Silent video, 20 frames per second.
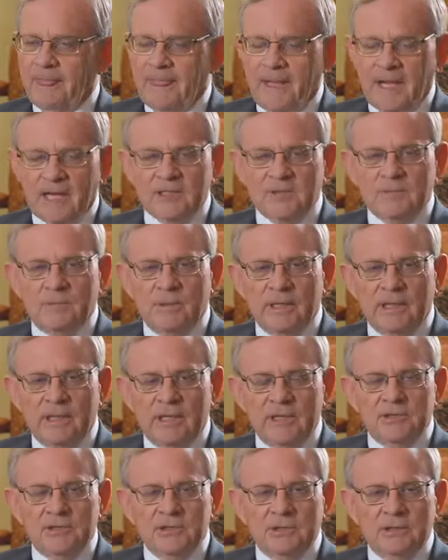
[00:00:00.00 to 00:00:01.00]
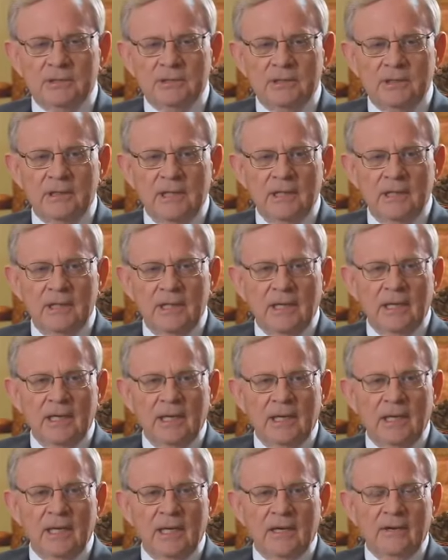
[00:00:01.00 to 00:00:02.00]
explanation
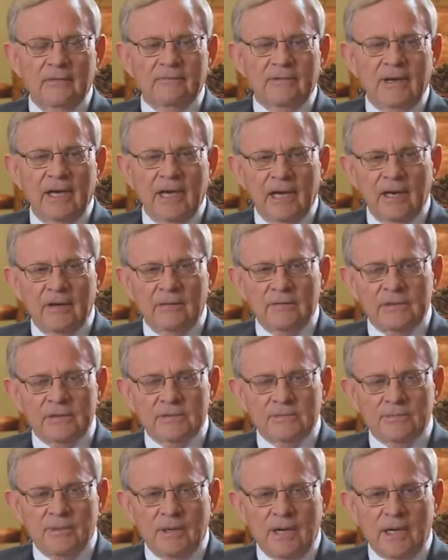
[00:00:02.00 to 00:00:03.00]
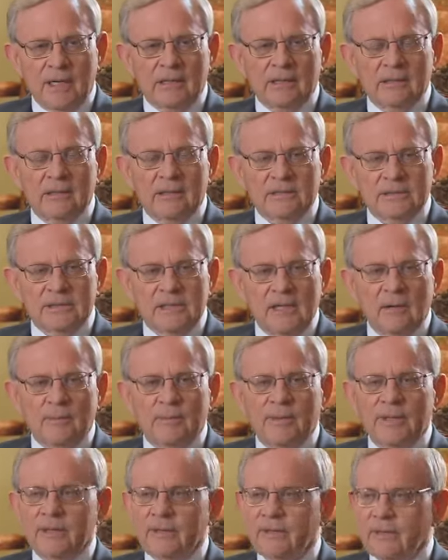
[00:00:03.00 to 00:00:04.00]
of how this product is
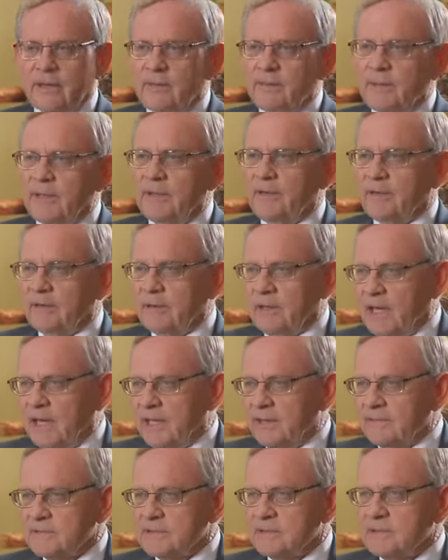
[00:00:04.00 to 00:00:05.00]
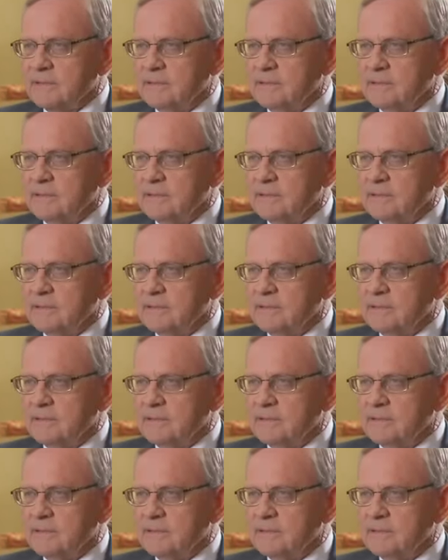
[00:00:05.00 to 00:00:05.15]
helping them in their lives.